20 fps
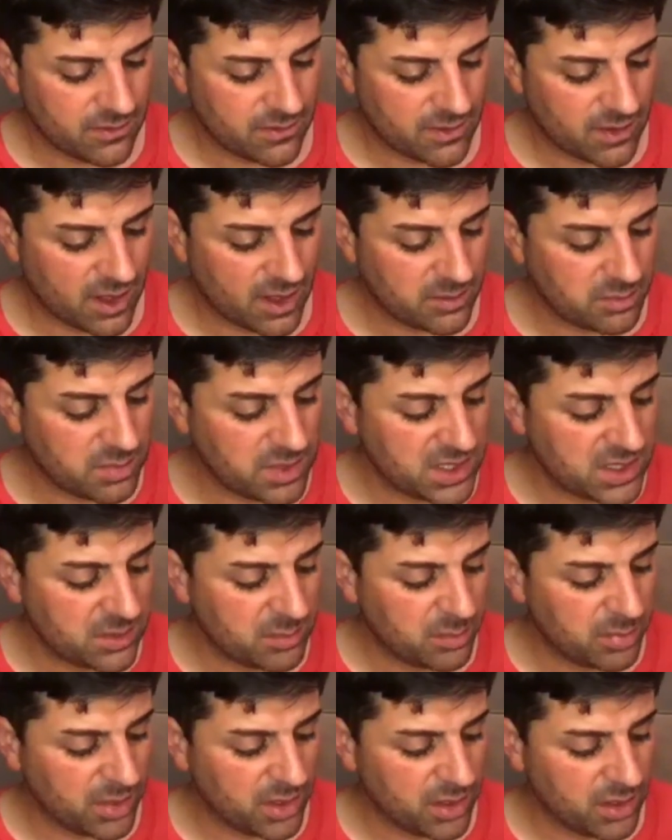there had been
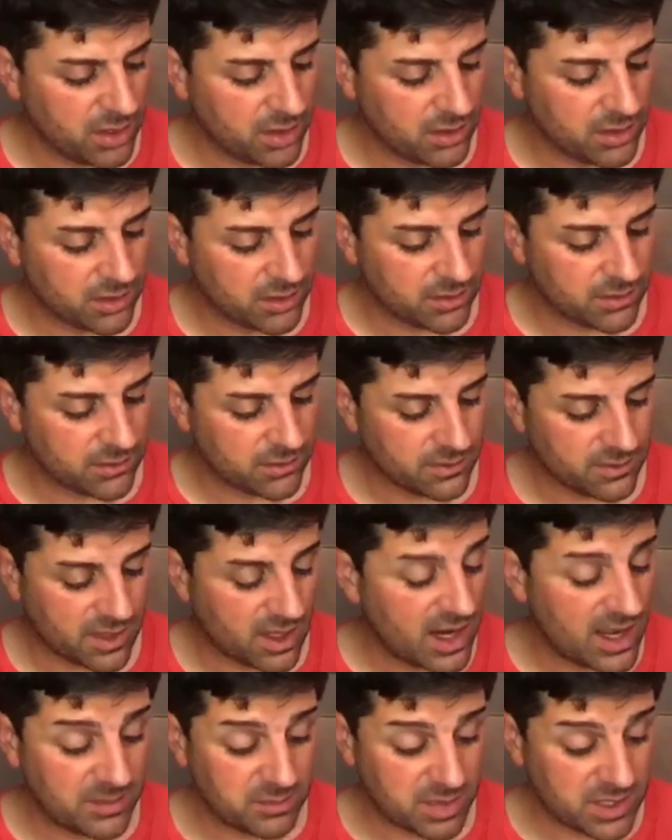
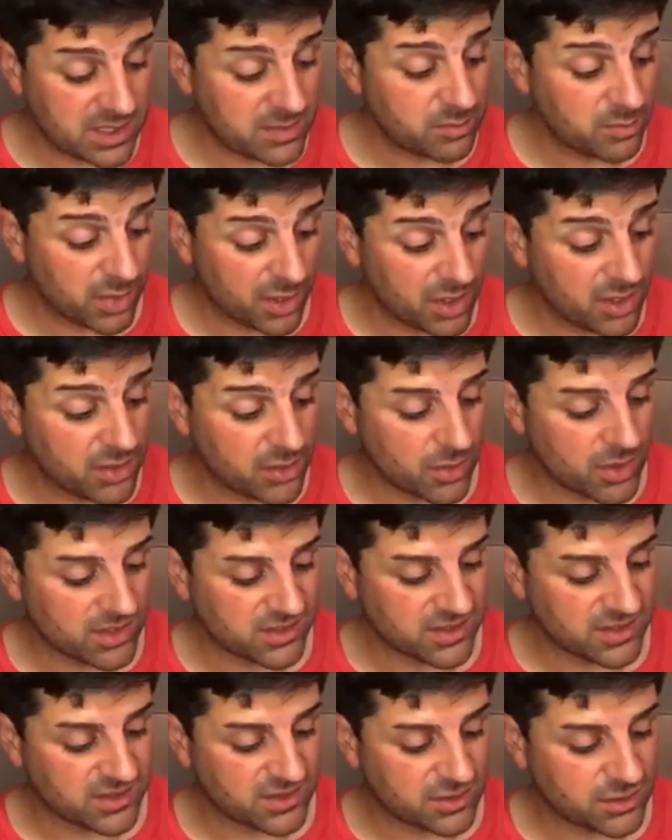bird
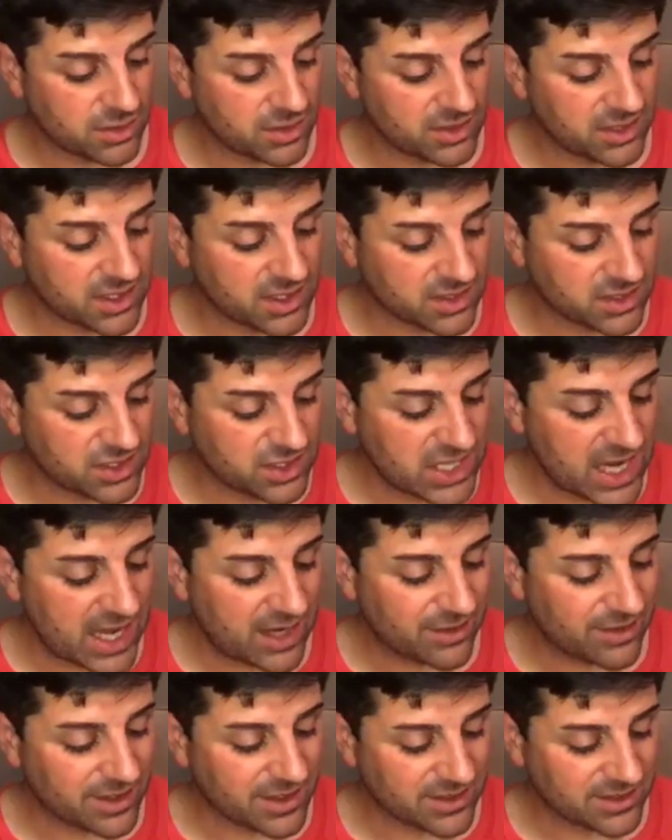noises, trillings,
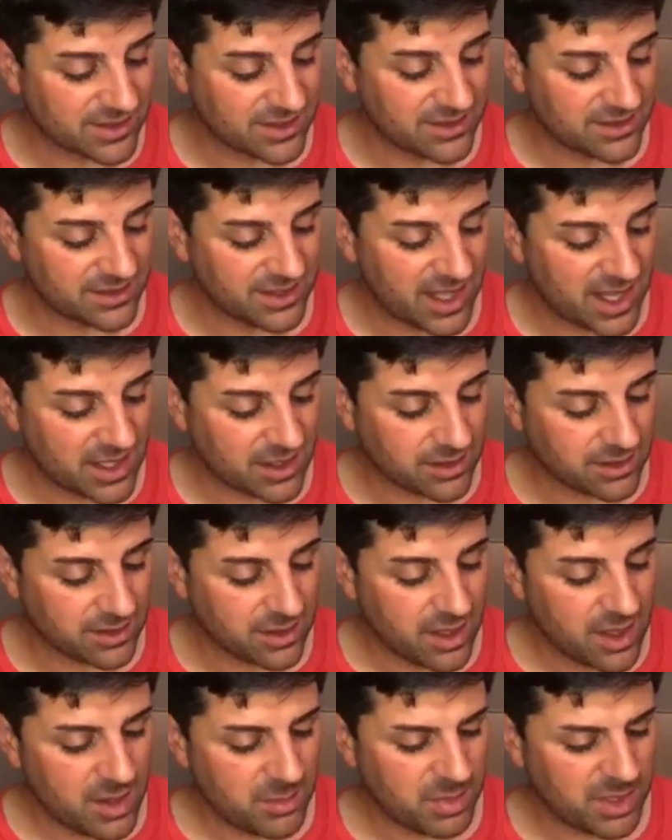chatterings, and the like.
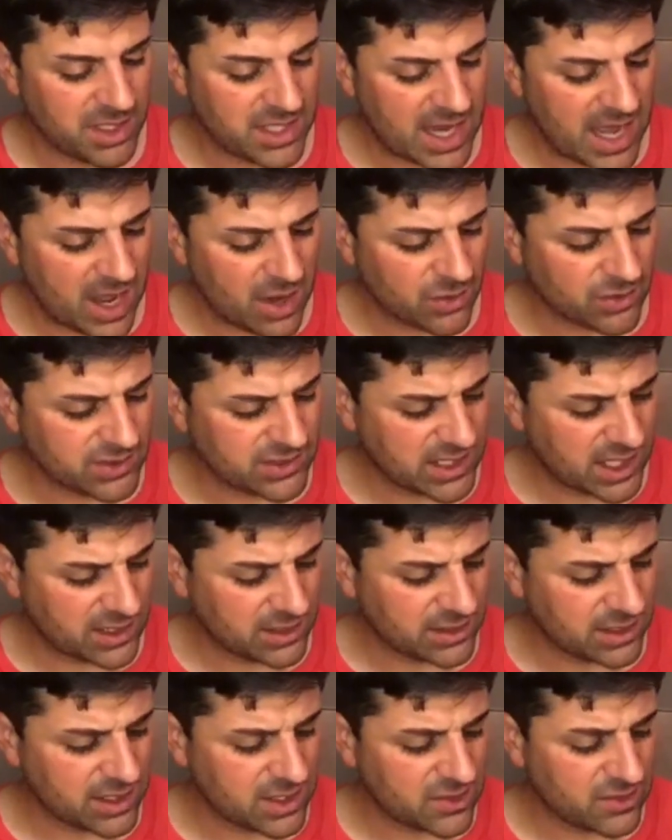But now,
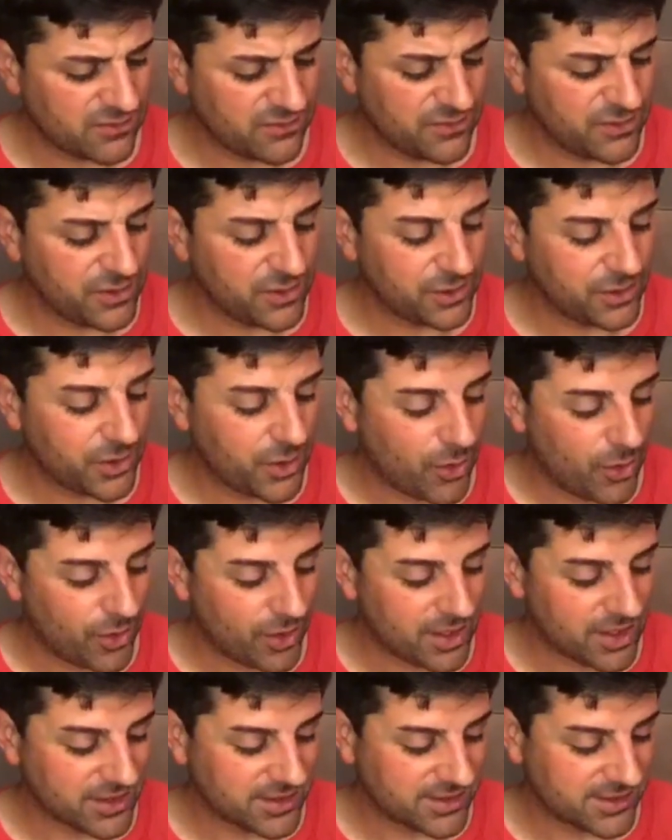suddenly, the full
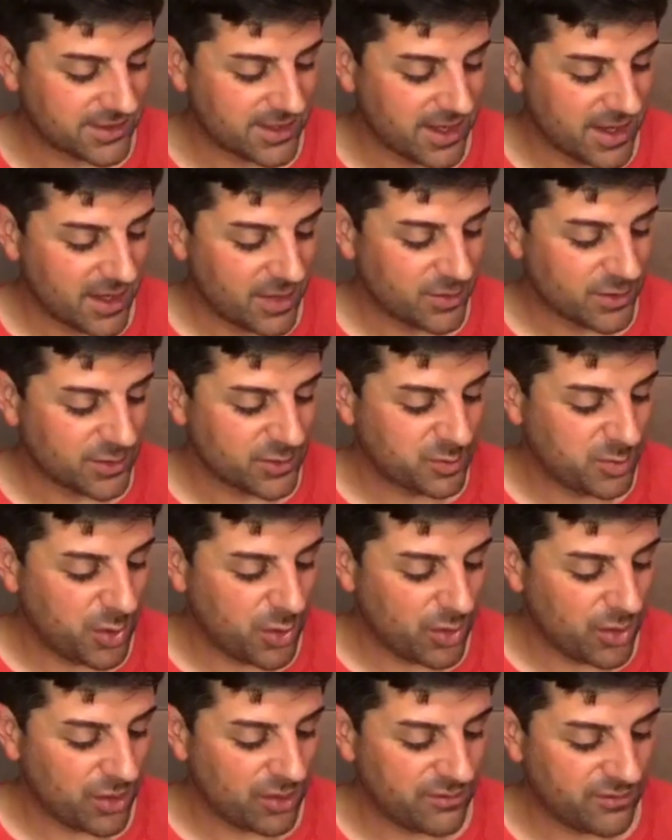chorus was
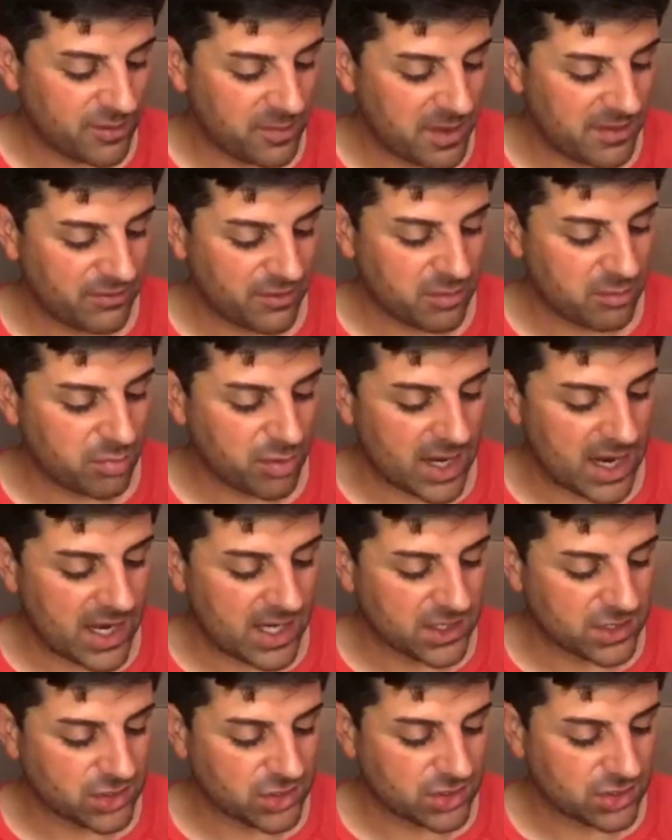poured from every
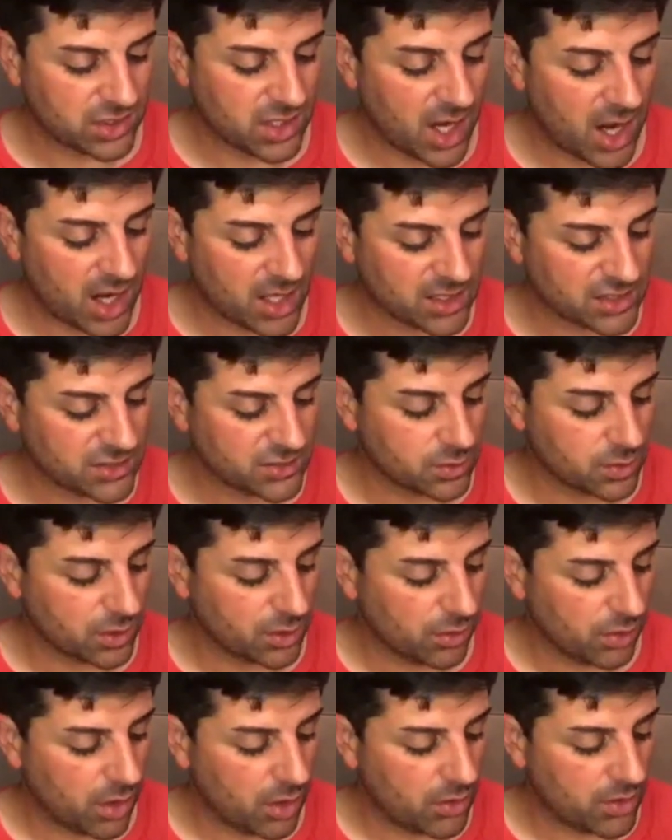branch. Cocks were
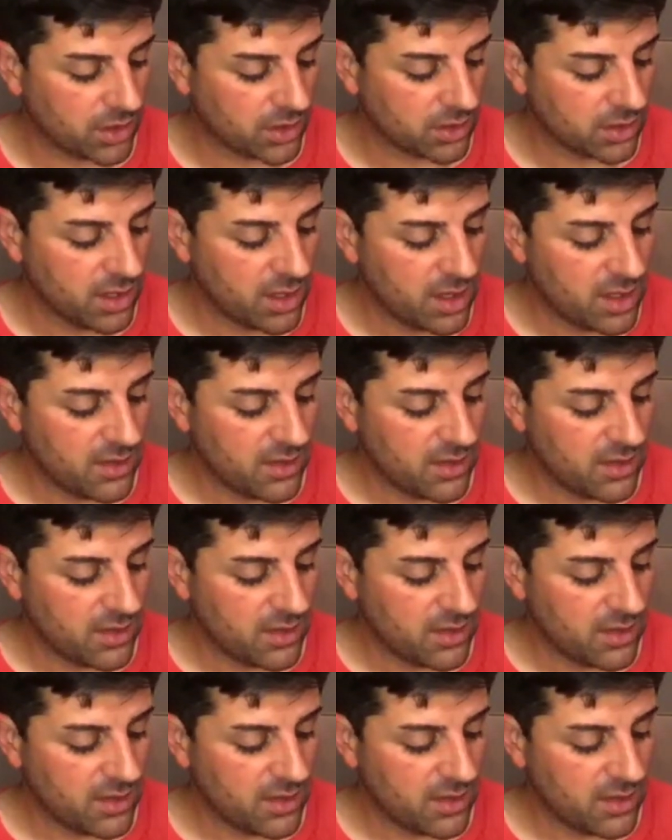crowing.